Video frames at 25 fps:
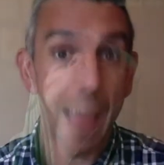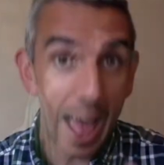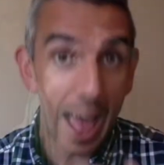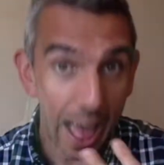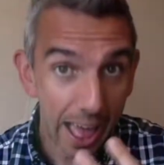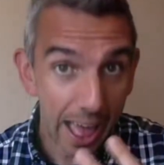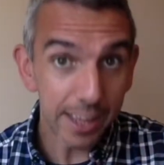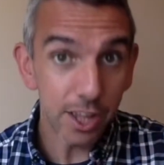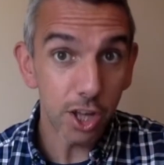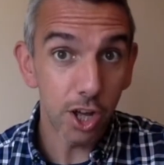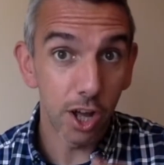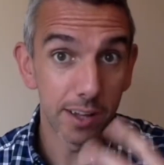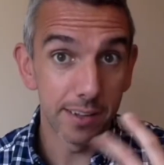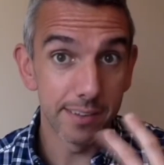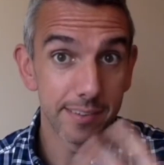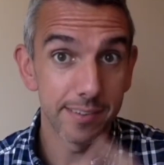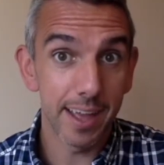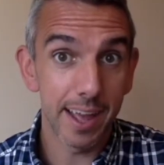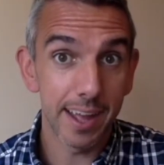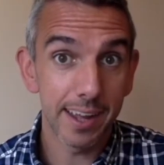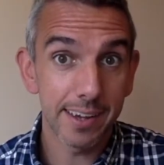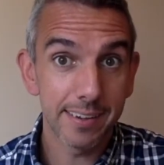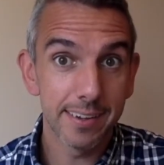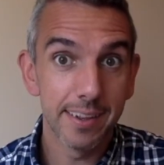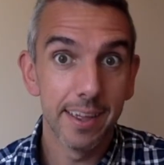eye
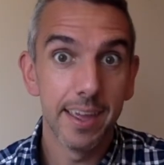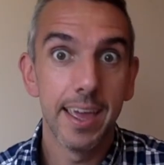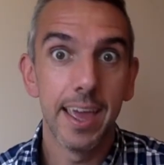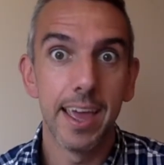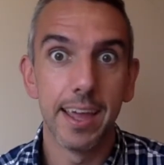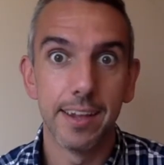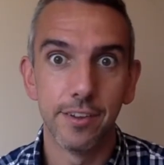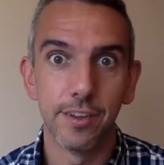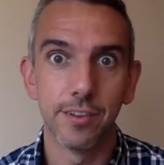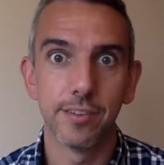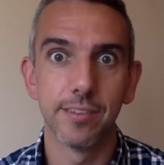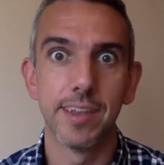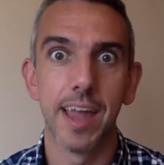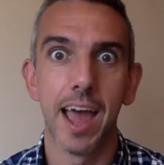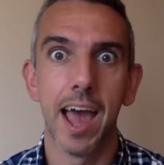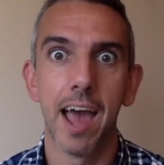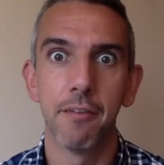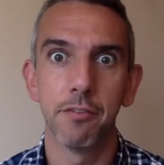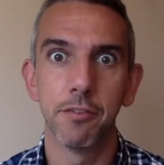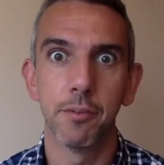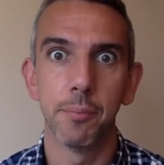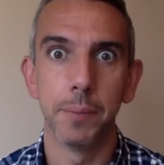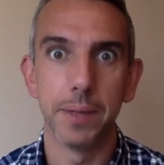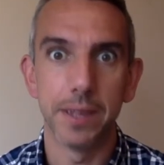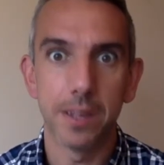contact. It doesn't have
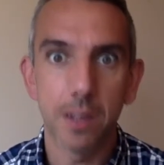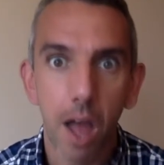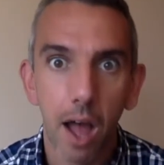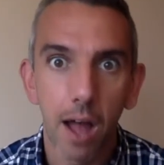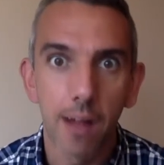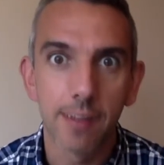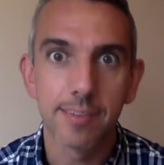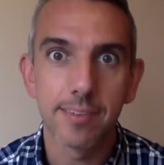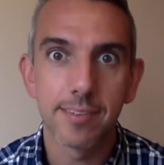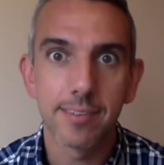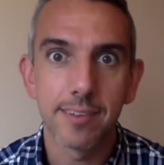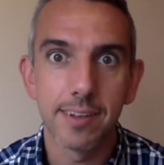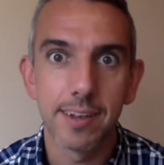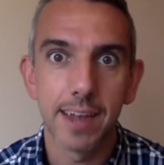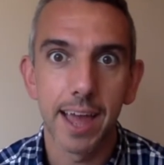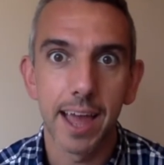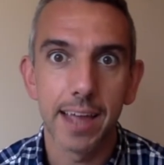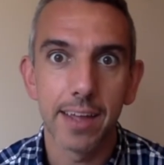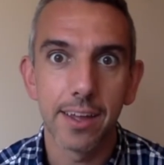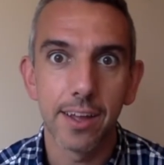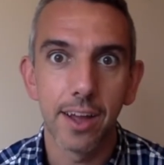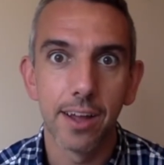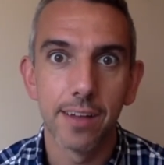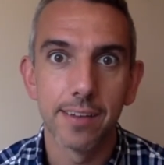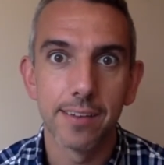to be constant eye
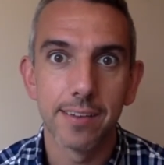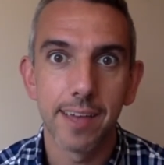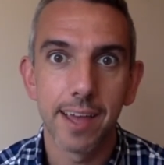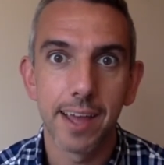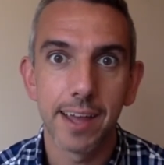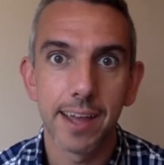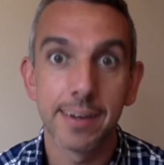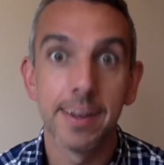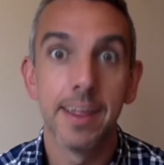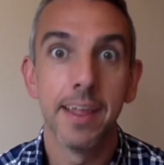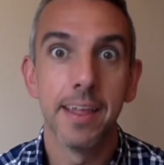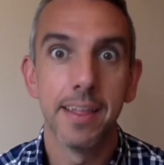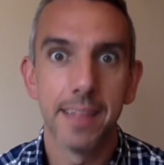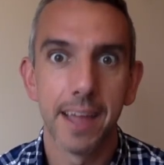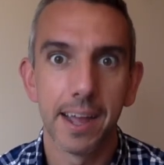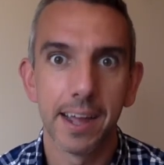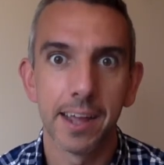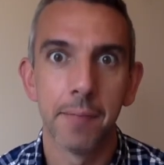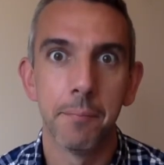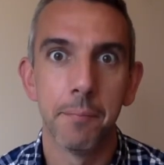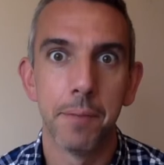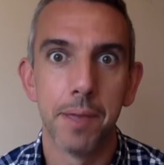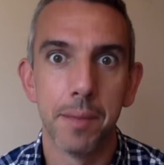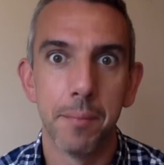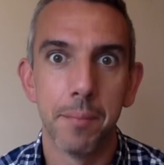contact. That can
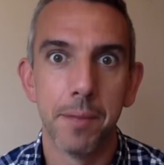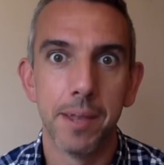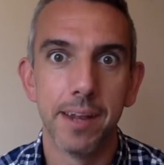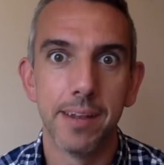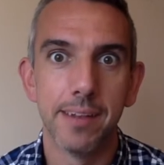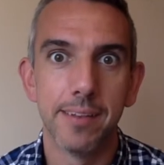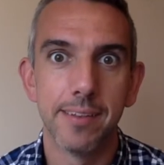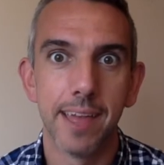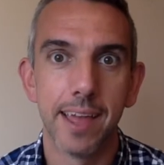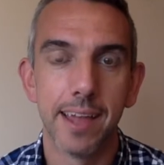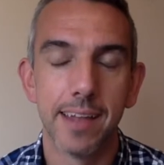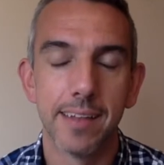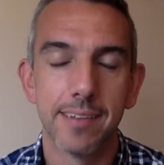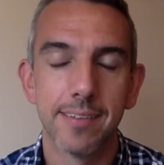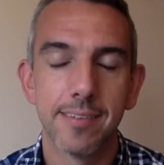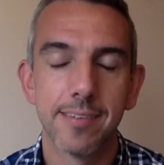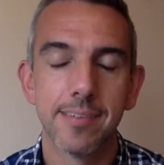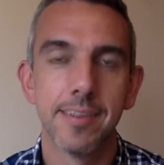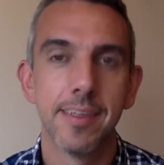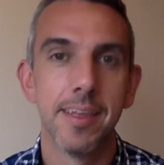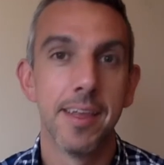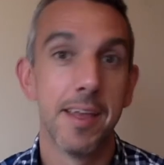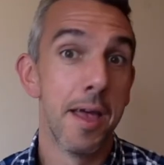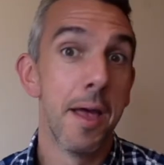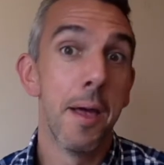be a bit intense.
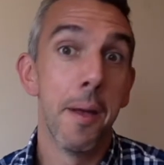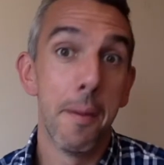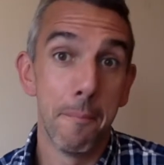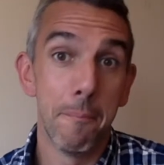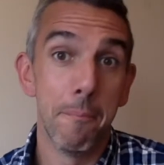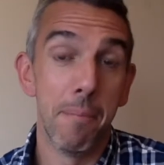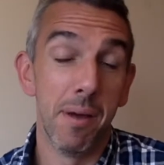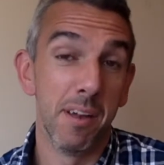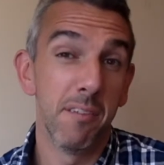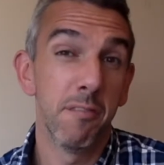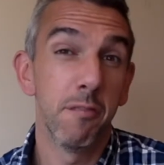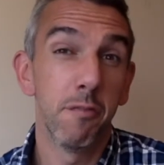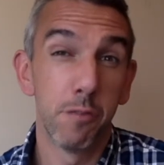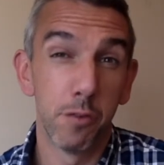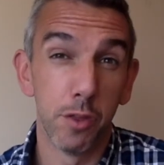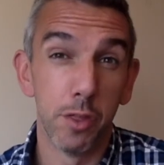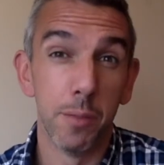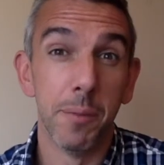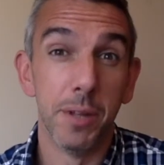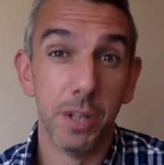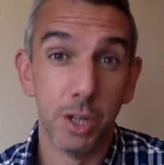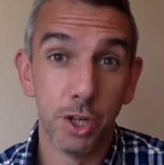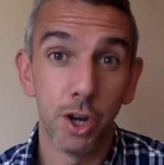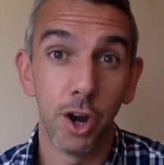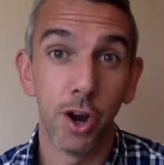But for the
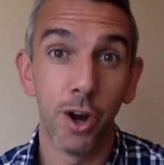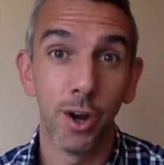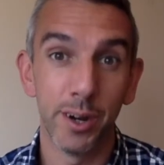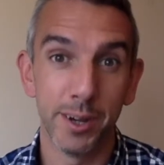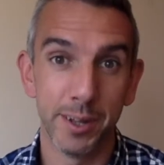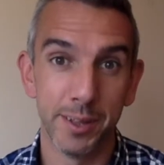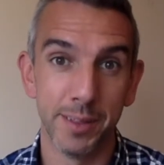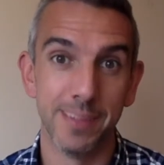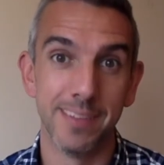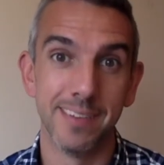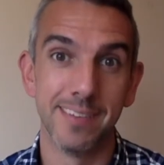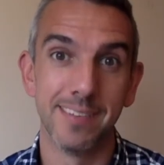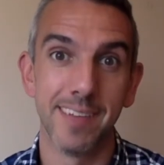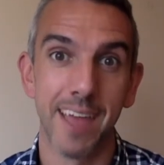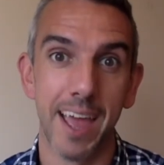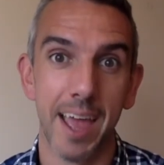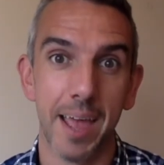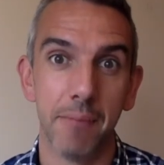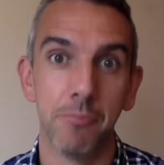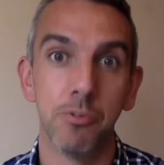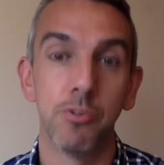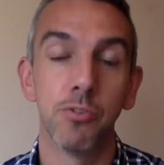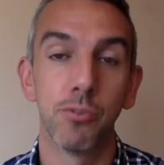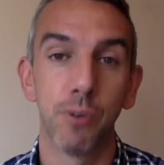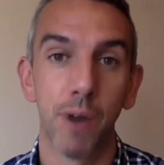majority of the
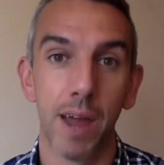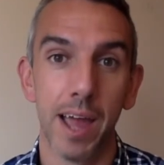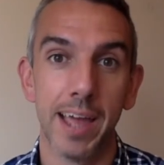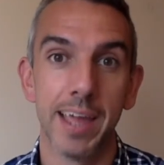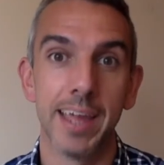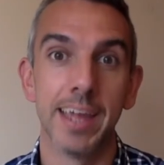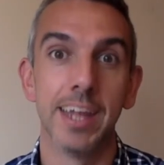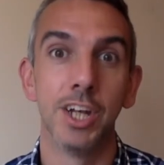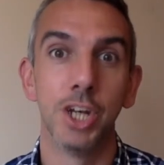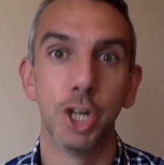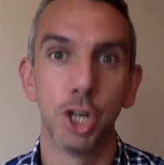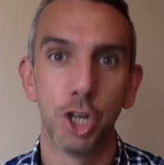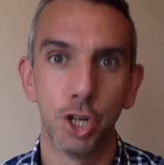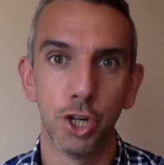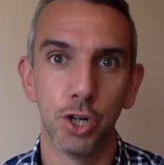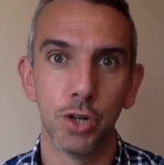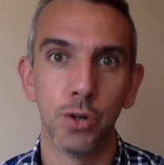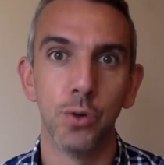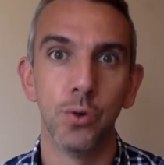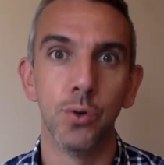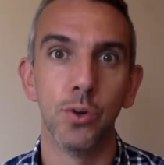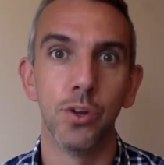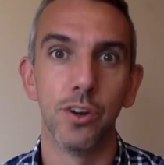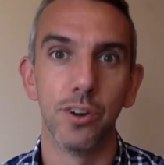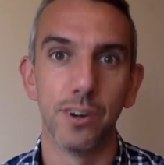time, try and
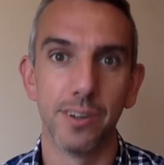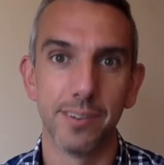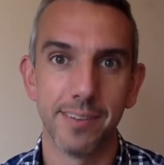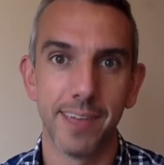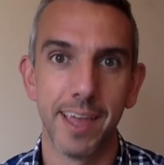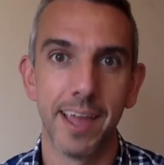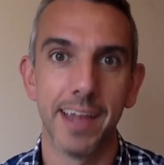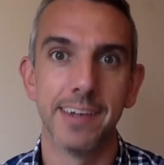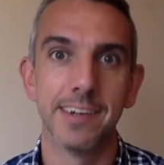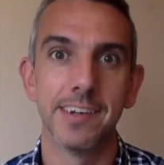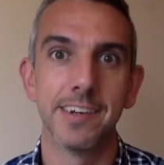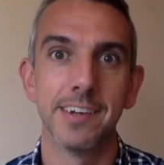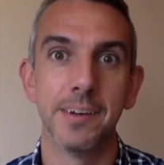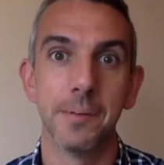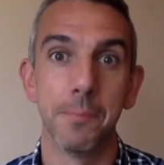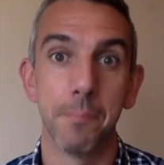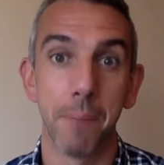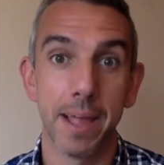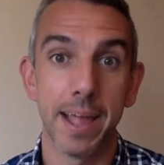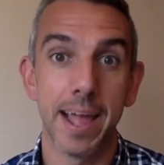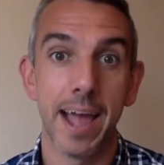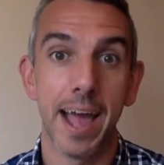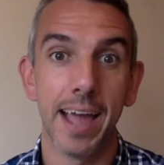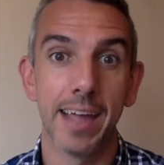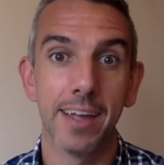show your attention by
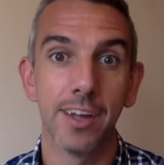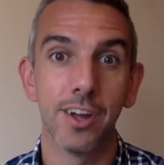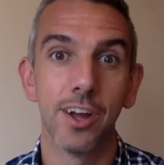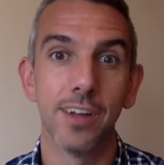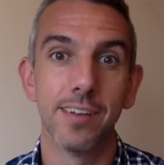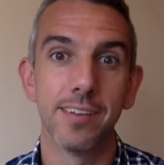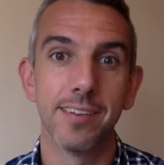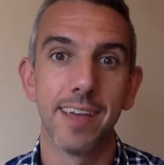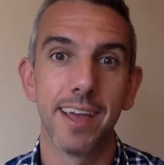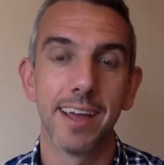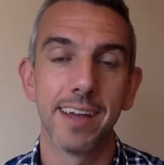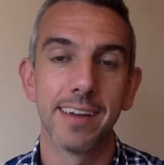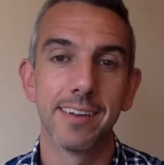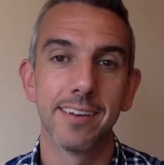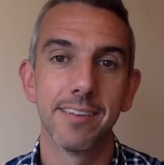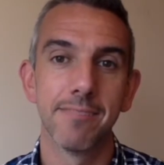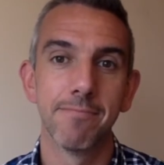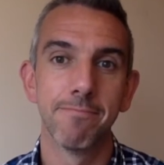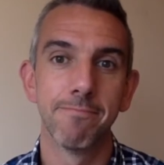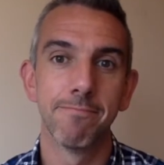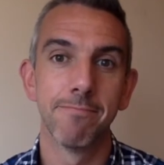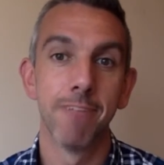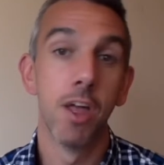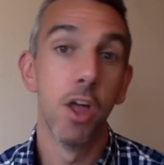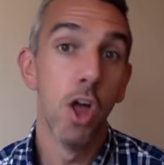eye contact.
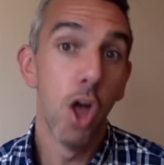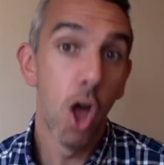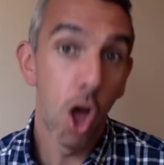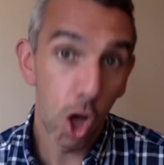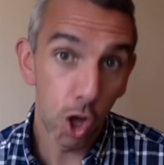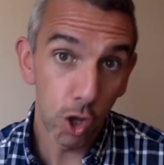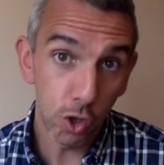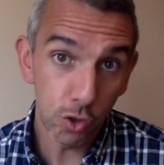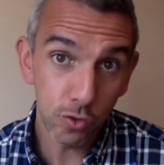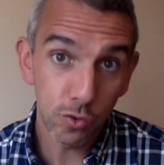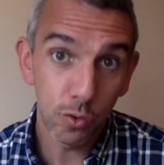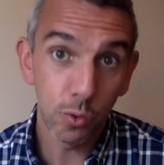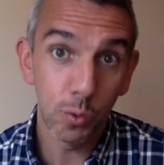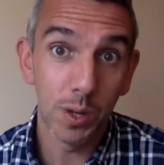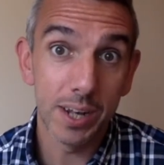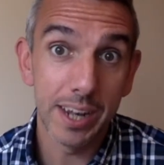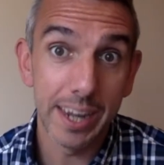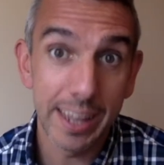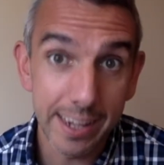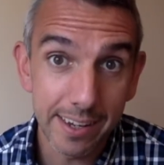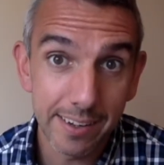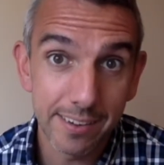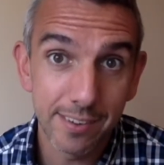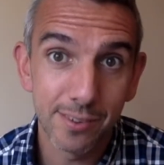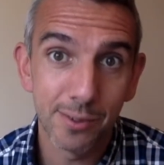Also
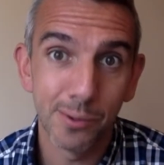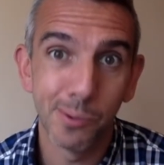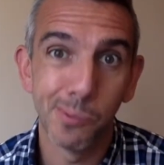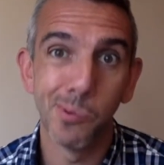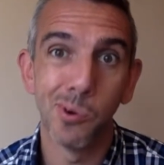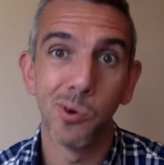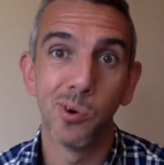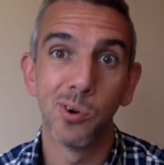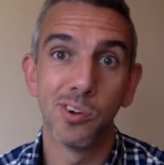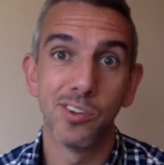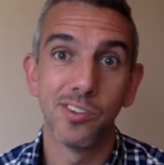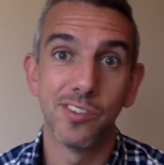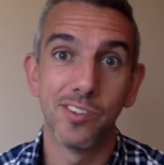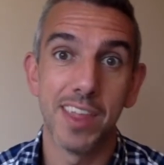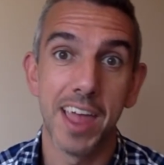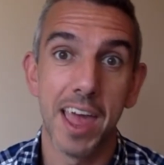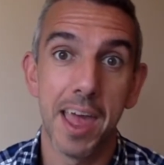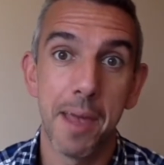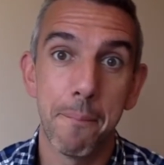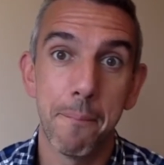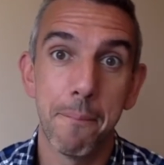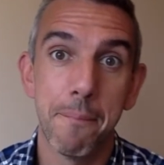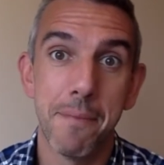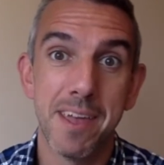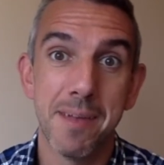lean towards
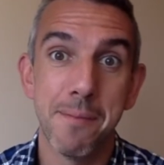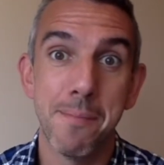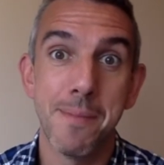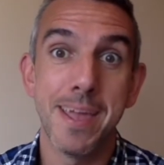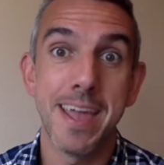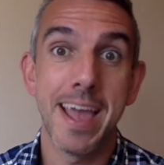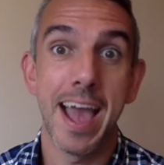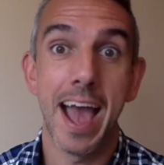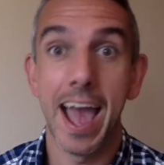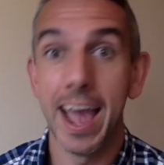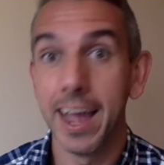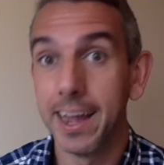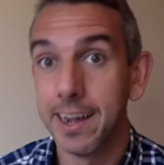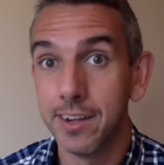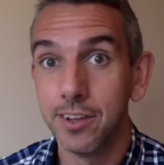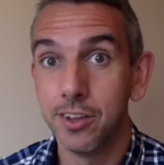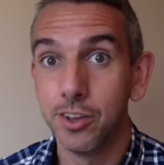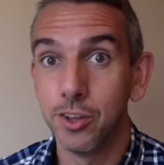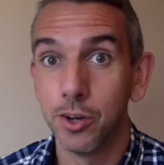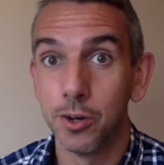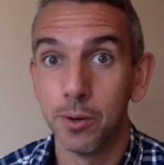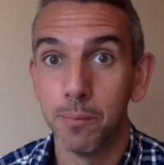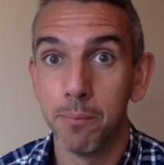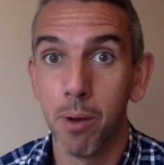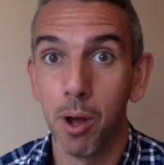them, maybe angle
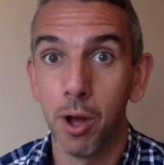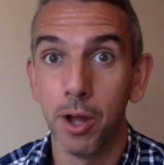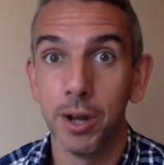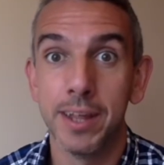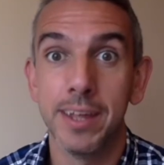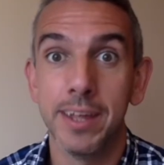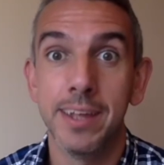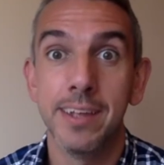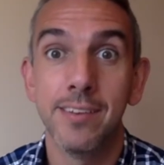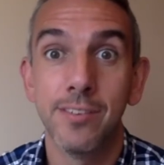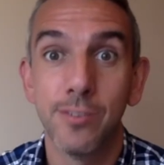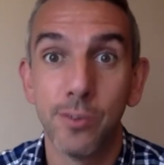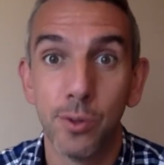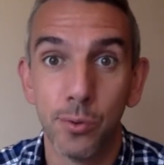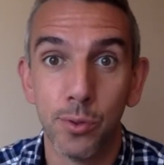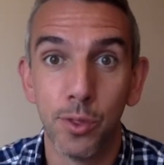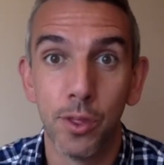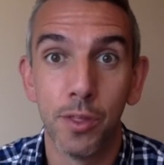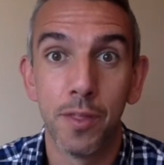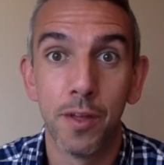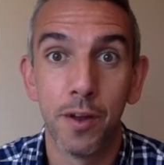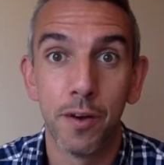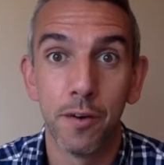your body so that